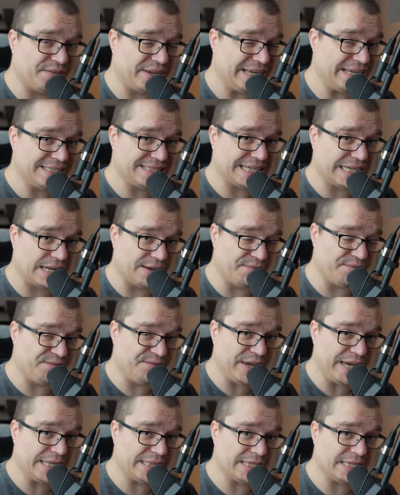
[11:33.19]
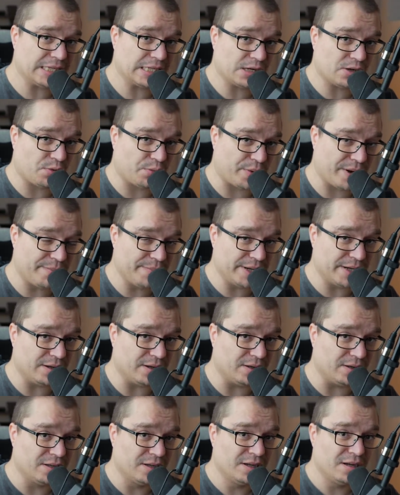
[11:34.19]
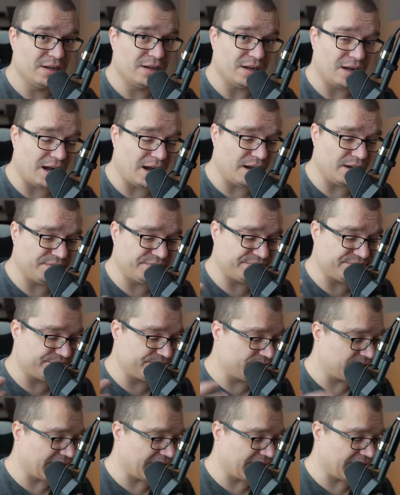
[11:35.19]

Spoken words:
he's a convicted criminal of,